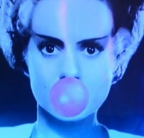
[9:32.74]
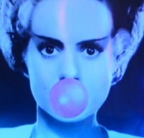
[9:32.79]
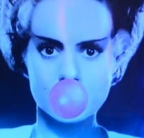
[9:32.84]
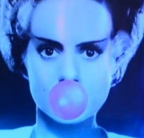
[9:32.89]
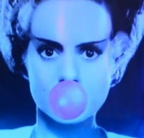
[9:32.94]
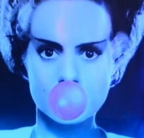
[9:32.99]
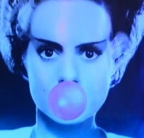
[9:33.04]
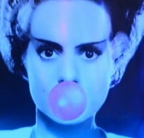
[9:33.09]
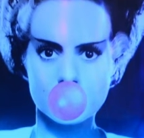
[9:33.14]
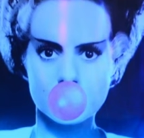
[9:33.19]

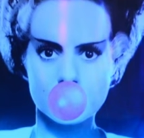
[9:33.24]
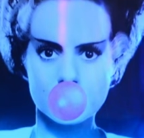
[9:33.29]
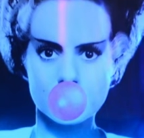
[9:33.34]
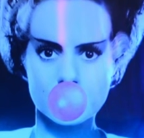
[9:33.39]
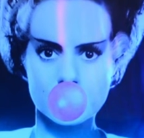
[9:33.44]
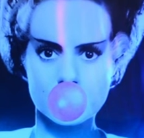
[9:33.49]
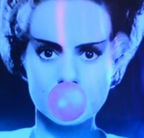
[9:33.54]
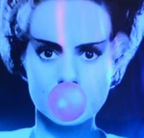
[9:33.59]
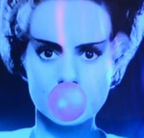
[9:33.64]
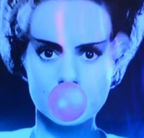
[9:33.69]

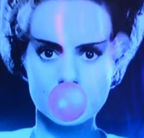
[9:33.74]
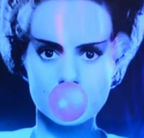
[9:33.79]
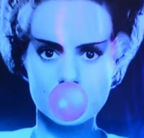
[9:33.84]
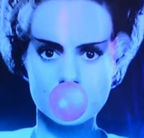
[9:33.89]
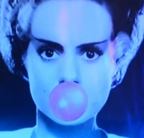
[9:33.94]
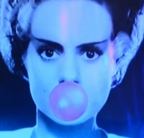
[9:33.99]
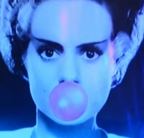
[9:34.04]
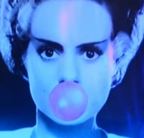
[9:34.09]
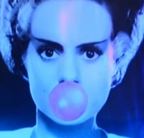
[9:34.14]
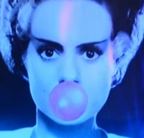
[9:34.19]

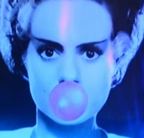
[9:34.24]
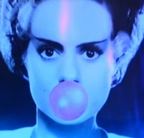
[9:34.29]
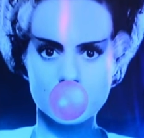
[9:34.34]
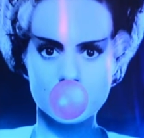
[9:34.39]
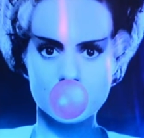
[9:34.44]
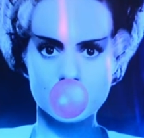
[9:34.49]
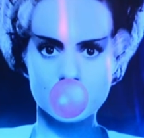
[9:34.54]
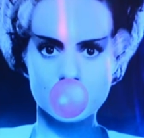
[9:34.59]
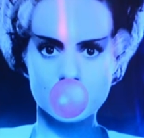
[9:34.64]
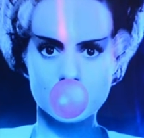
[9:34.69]

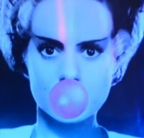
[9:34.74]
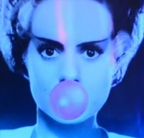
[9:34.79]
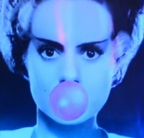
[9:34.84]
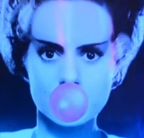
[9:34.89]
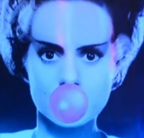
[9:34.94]
(silent)